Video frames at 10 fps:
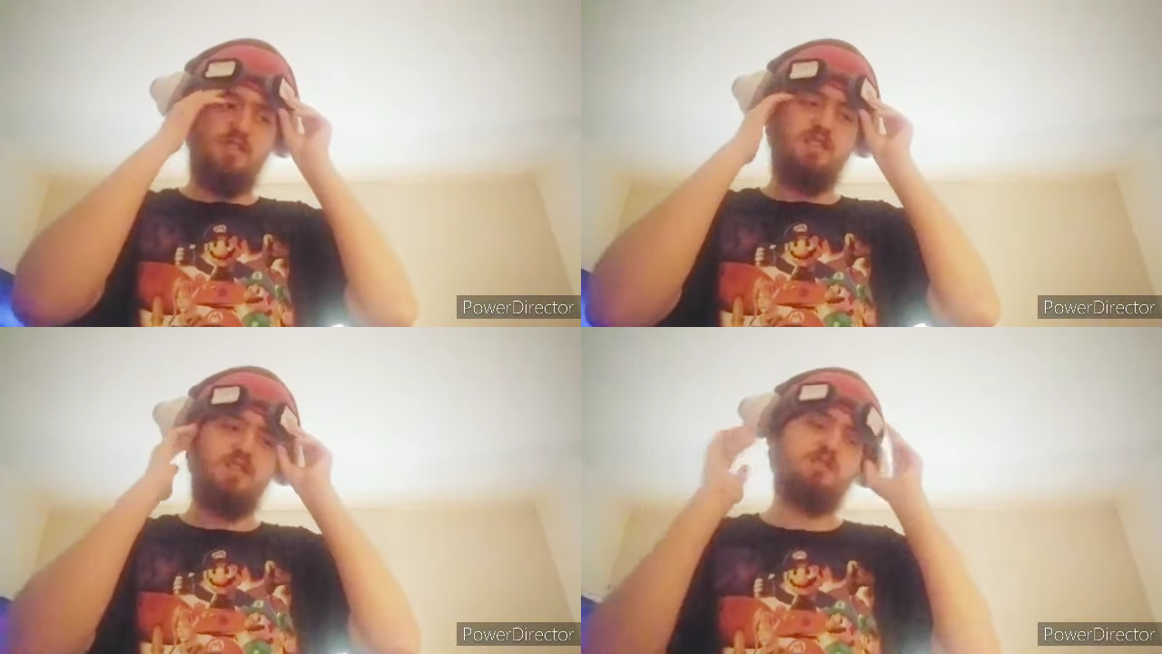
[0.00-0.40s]

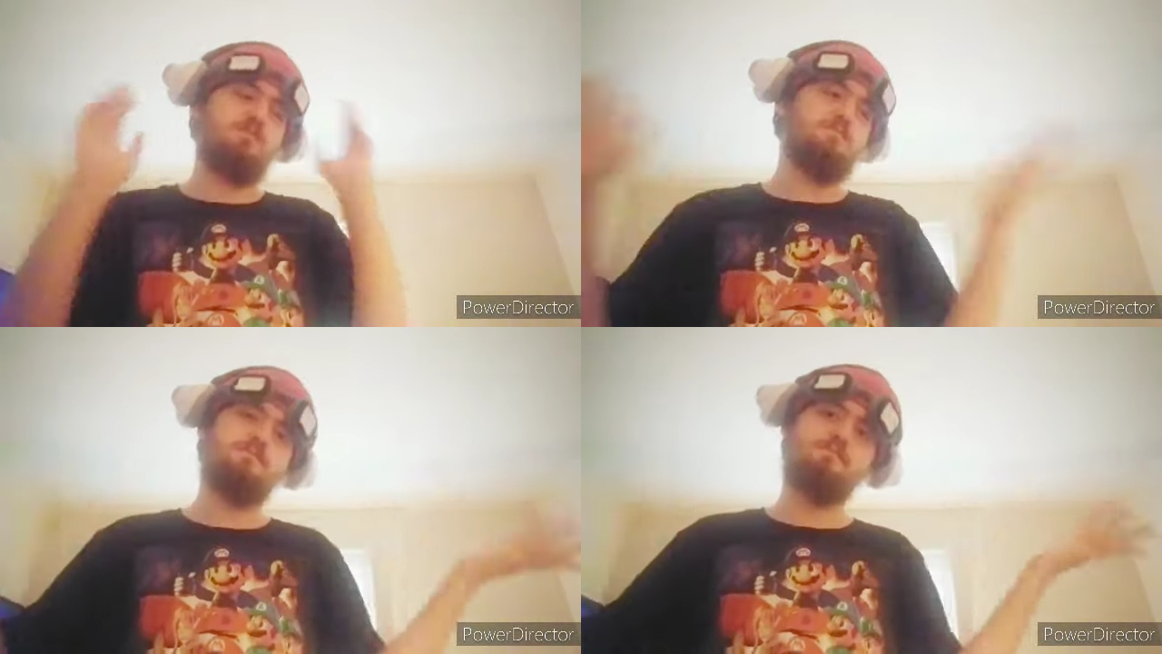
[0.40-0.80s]
this
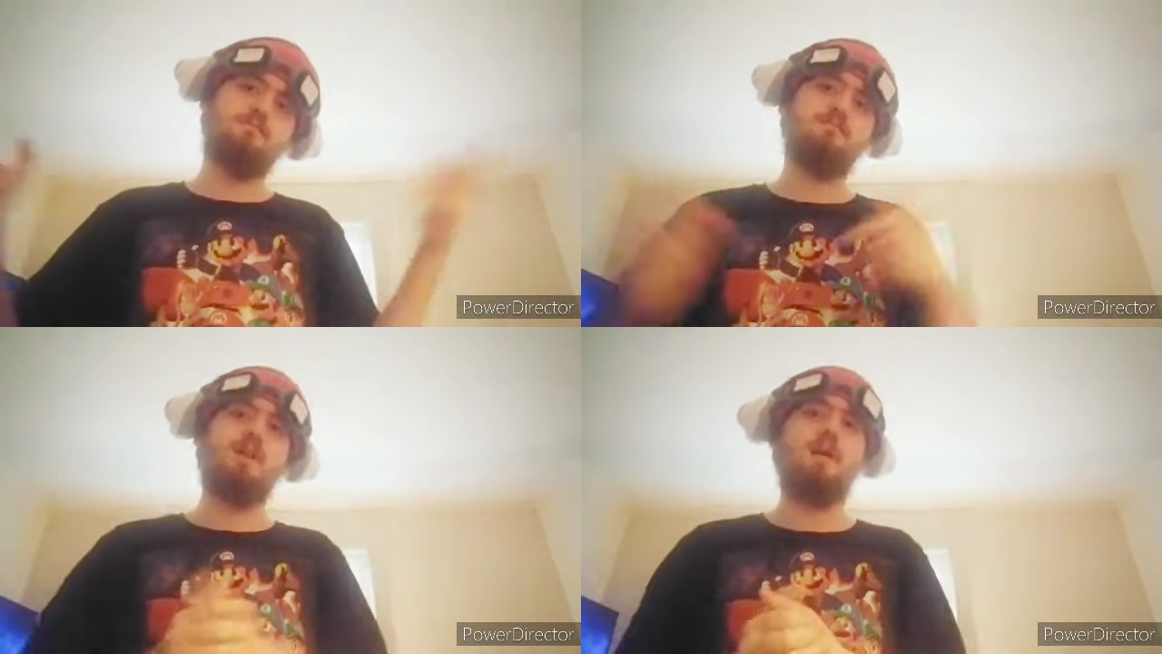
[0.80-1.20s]
year.
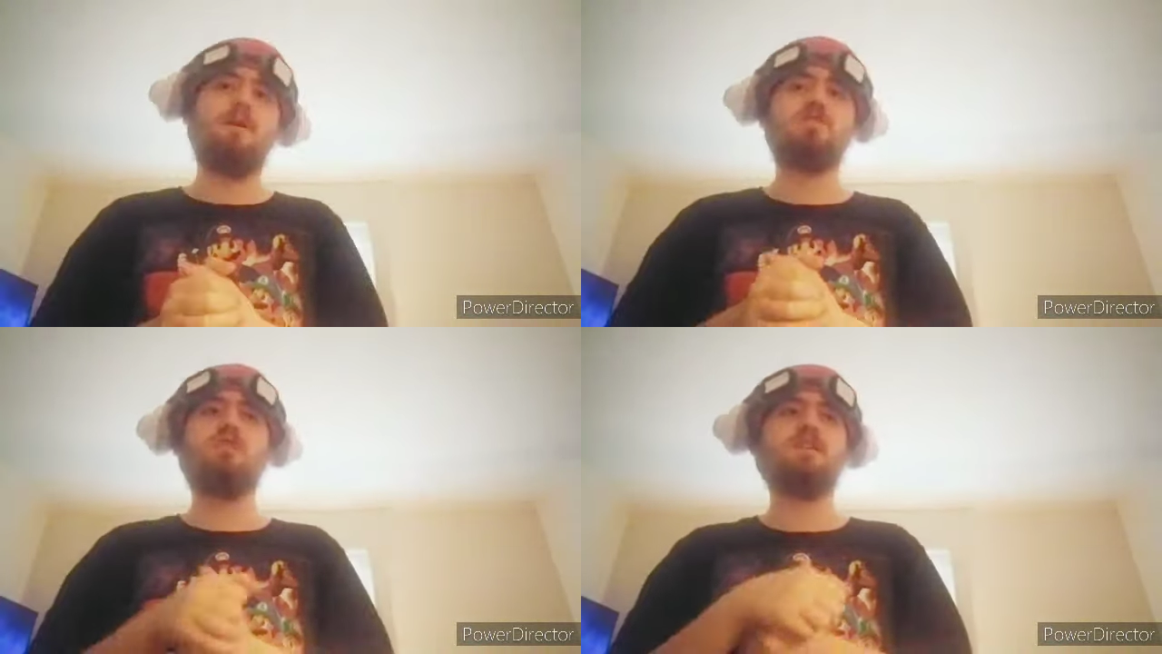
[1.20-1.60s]
But I
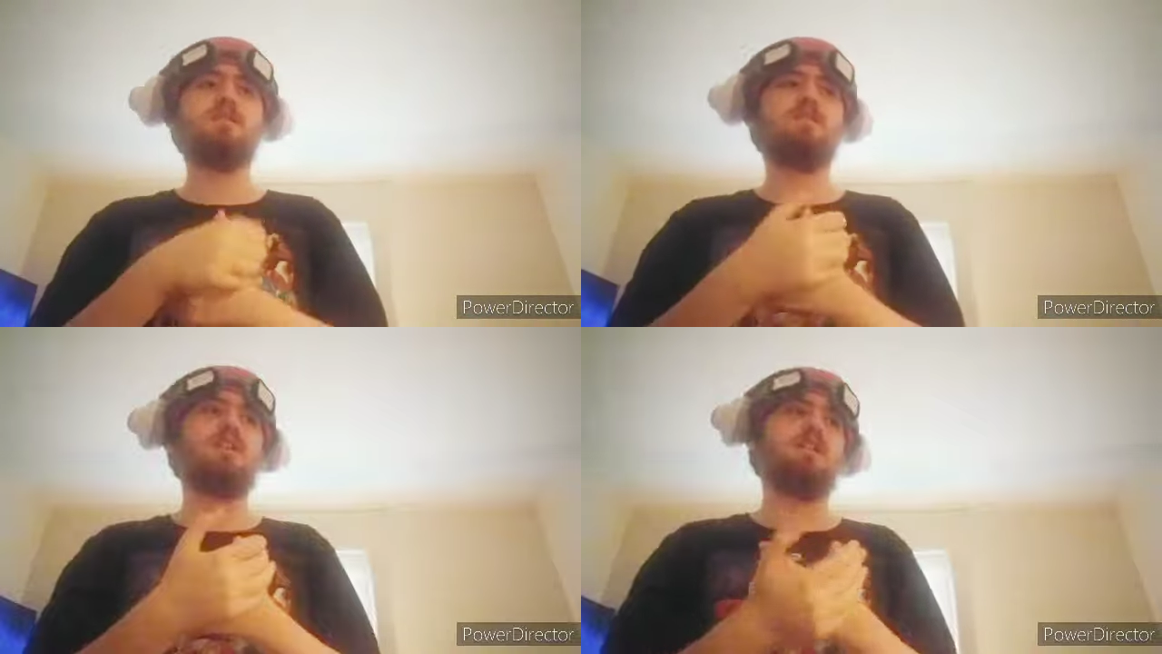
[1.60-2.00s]
might try
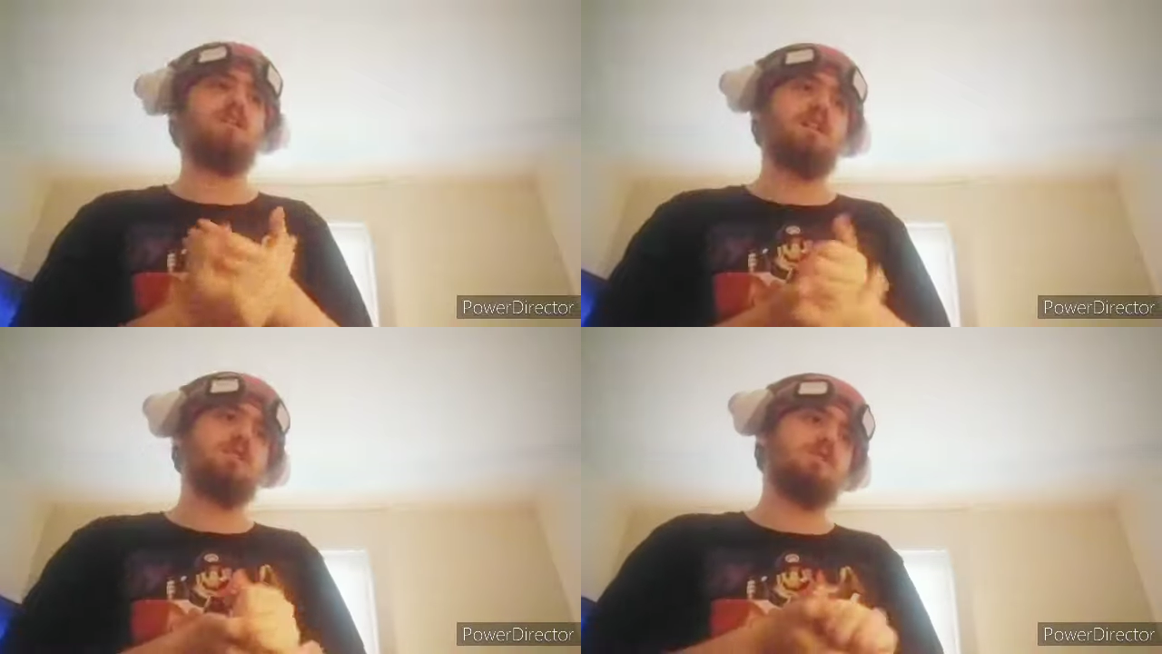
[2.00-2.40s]
some
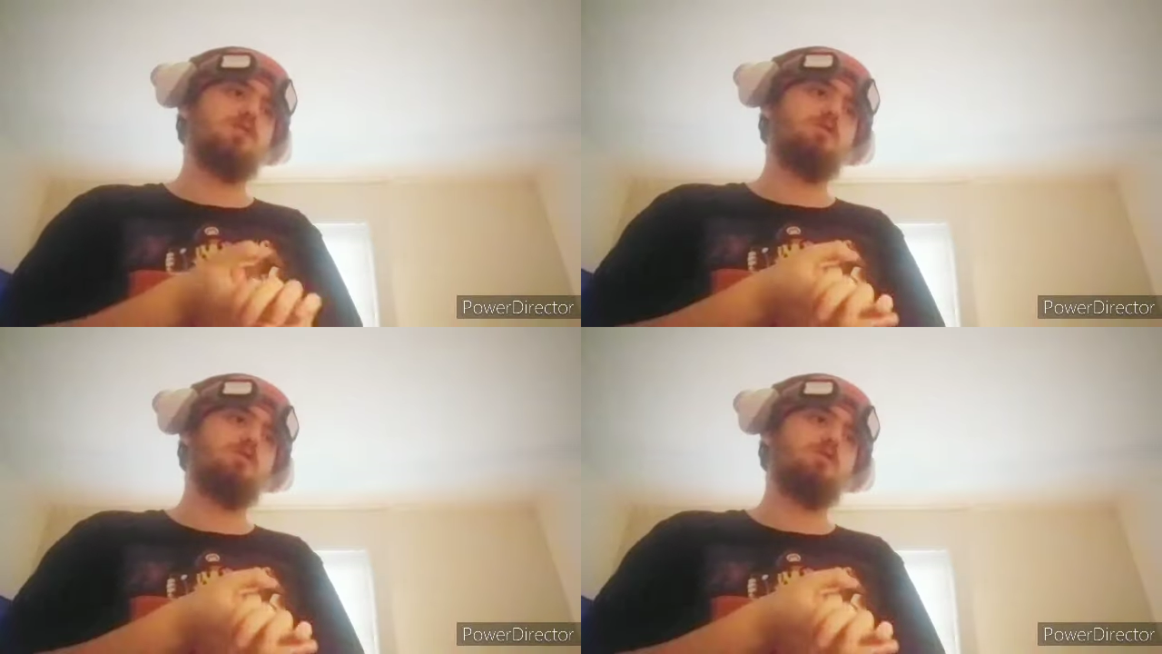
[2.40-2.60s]
again next